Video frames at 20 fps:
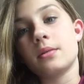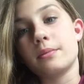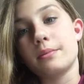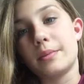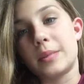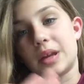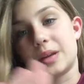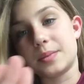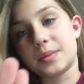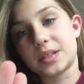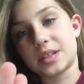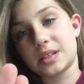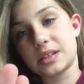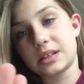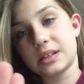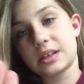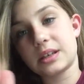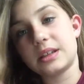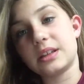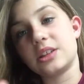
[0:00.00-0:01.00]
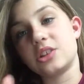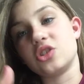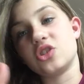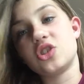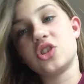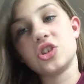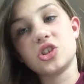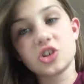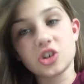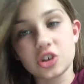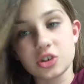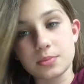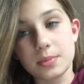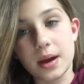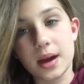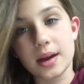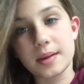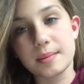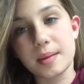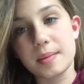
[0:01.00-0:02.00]
Made a mistake, and then she turned
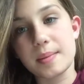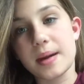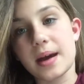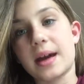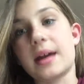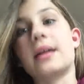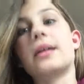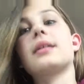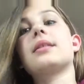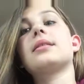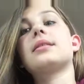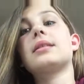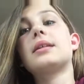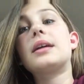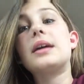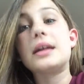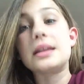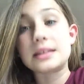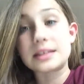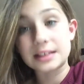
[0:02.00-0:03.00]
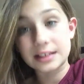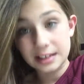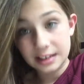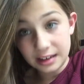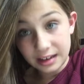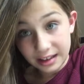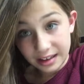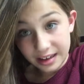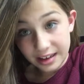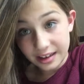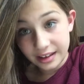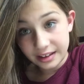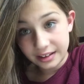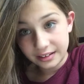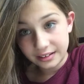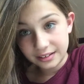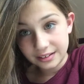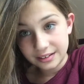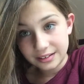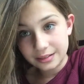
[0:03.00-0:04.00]
behind my back and did it
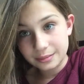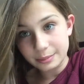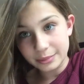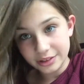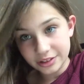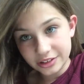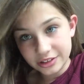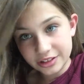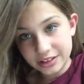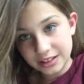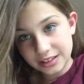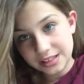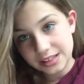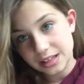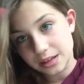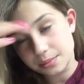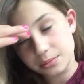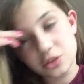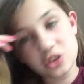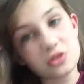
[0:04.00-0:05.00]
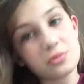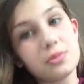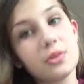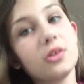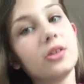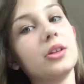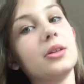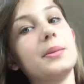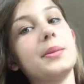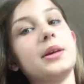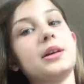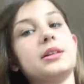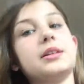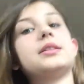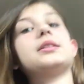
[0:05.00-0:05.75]
again. But except she bullied me on